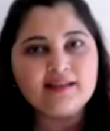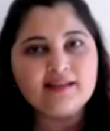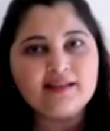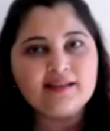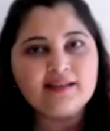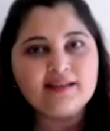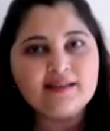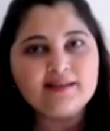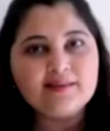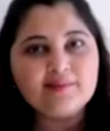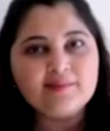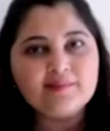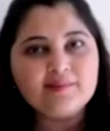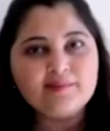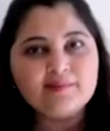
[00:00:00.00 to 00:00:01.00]

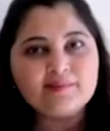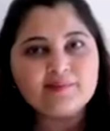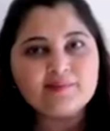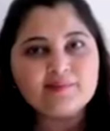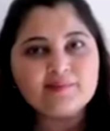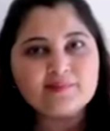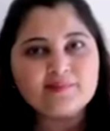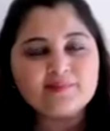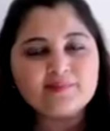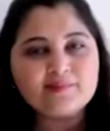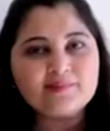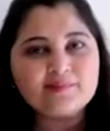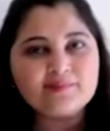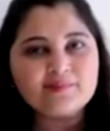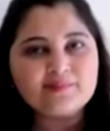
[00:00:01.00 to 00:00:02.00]

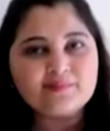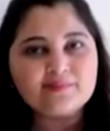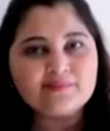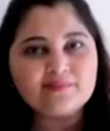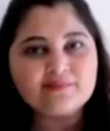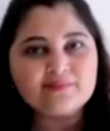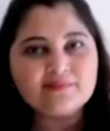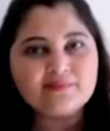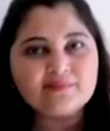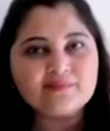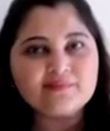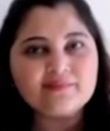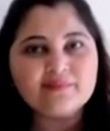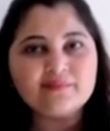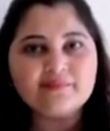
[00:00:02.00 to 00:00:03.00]

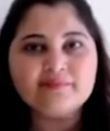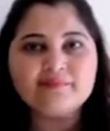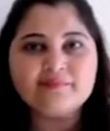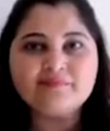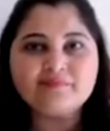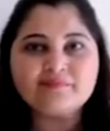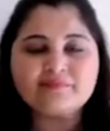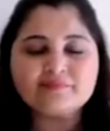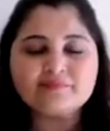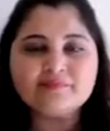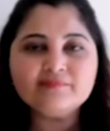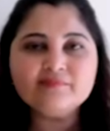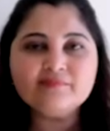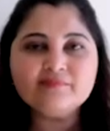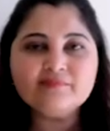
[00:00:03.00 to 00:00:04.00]

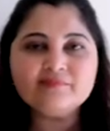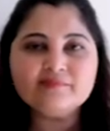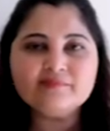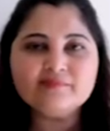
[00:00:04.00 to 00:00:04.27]
(silent)